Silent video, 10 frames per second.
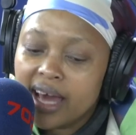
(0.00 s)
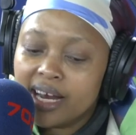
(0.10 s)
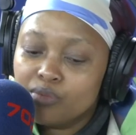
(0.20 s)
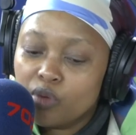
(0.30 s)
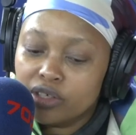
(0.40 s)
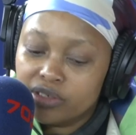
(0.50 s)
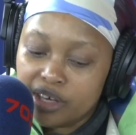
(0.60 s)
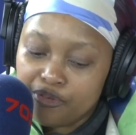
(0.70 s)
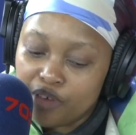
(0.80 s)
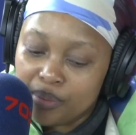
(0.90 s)
And I'm
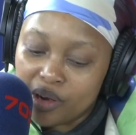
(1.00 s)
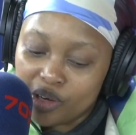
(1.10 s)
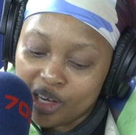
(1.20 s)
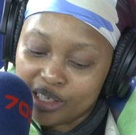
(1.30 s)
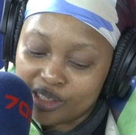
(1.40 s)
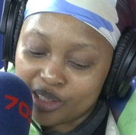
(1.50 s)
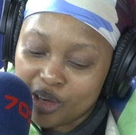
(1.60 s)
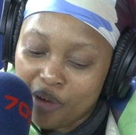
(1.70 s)
wondering, from our last